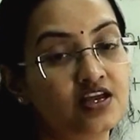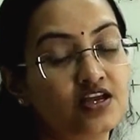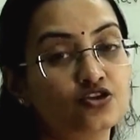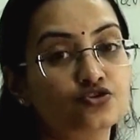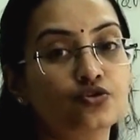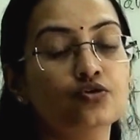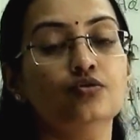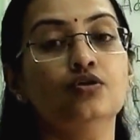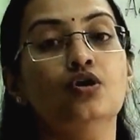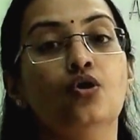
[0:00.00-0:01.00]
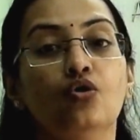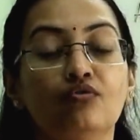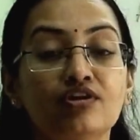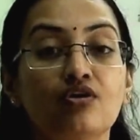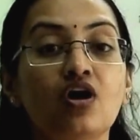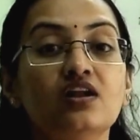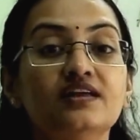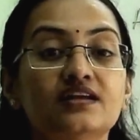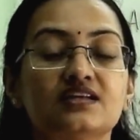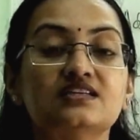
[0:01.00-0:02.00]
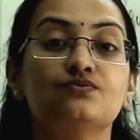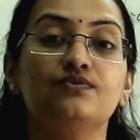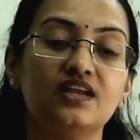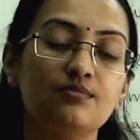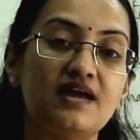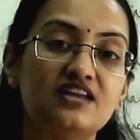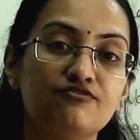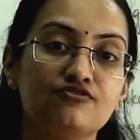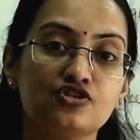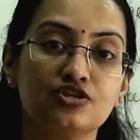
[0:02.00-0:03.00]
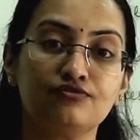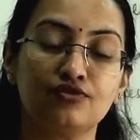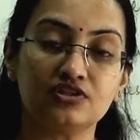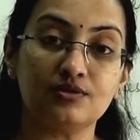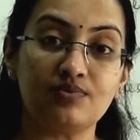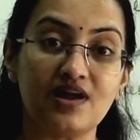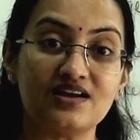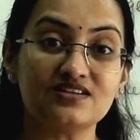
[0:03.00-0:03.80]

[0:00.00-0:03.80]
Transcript: So overall it is very beneficial for the plants,